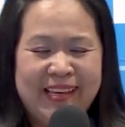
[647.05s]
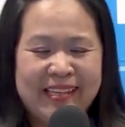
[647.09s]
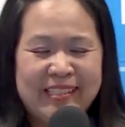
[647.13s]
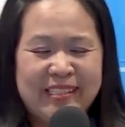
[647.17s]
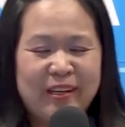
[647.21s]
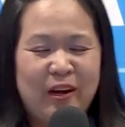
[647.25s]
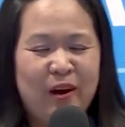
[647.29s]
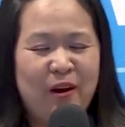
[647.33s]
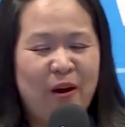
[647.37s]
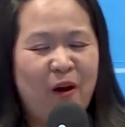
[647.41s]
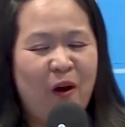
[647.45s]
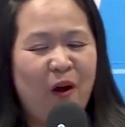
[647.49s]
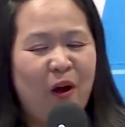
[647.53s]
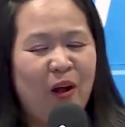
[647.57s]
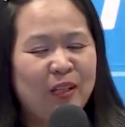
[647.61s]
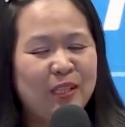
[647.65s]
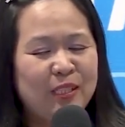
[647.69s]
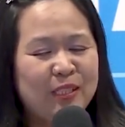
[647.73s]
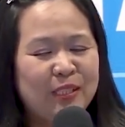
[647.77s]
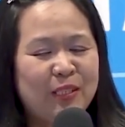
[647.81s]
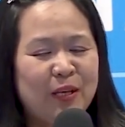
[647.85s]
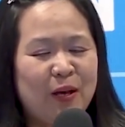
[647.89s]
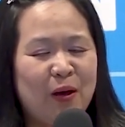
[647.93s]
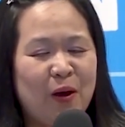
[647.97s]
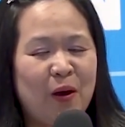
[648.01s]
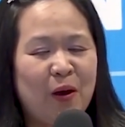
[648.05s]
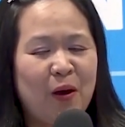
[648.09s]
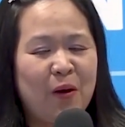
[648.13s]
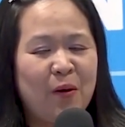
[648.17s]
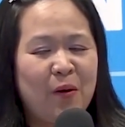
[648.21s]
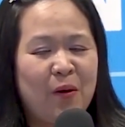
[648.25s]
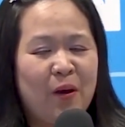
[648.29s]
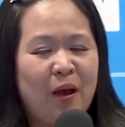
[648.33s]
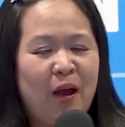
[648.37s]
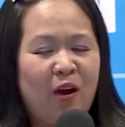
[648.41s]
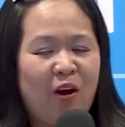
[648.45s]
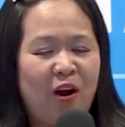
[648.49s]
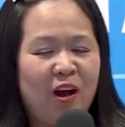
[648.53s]
So,
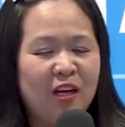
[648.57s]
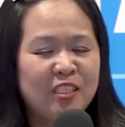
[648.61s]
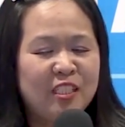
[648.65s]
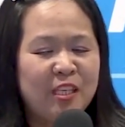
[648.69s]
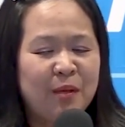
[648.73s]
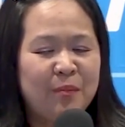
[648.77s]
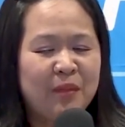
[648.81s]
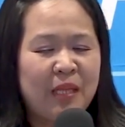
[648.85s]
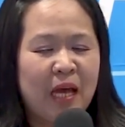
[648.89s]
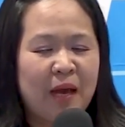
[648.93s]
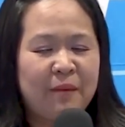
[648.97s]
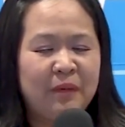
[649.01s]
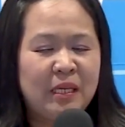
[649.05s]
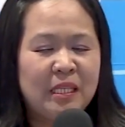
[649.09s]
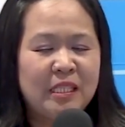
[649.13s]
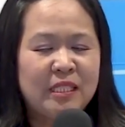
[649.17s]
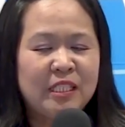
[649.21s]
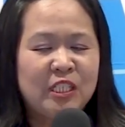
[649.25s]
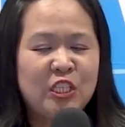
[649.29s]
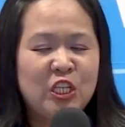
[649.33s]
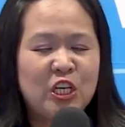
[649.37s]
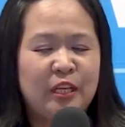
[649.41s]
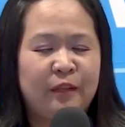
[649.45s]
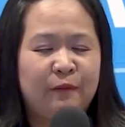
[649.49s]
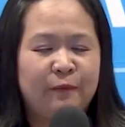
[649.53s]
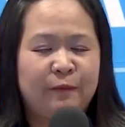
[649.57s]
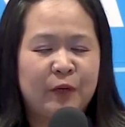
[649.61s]
also, Hongsamdan is good